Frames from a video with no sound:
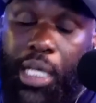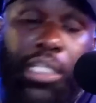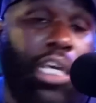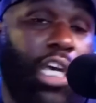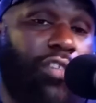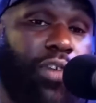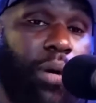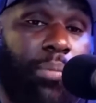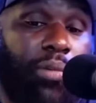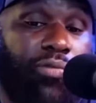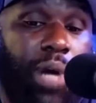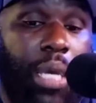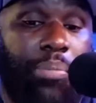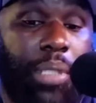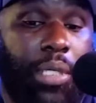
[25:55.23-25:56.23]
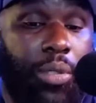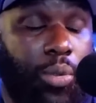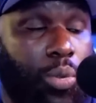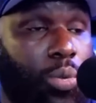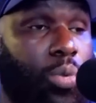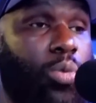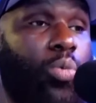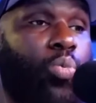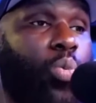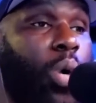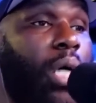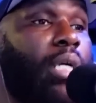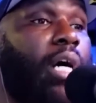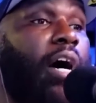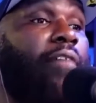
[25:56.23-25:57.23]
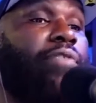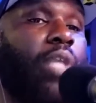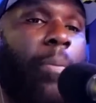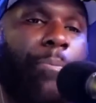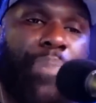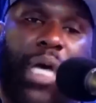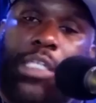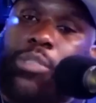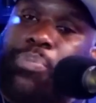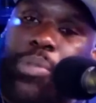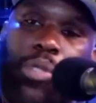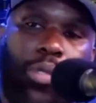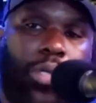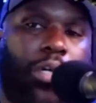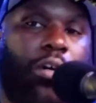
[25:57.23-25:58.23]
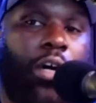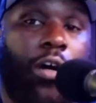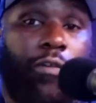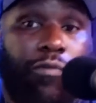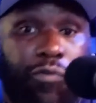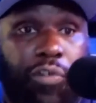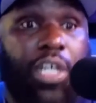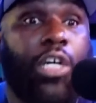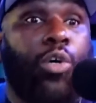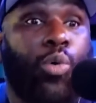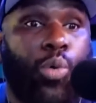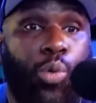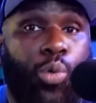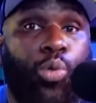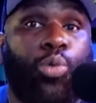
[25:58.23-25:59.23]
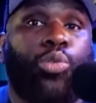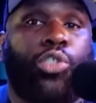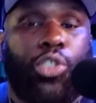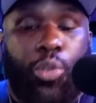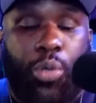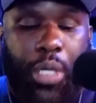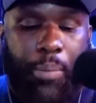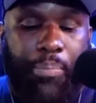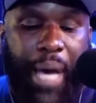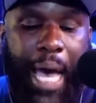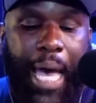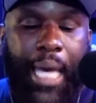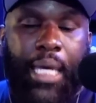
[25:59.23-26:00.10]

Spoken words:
That's from Arabian Oud, one of the best pure real ouds you can buy.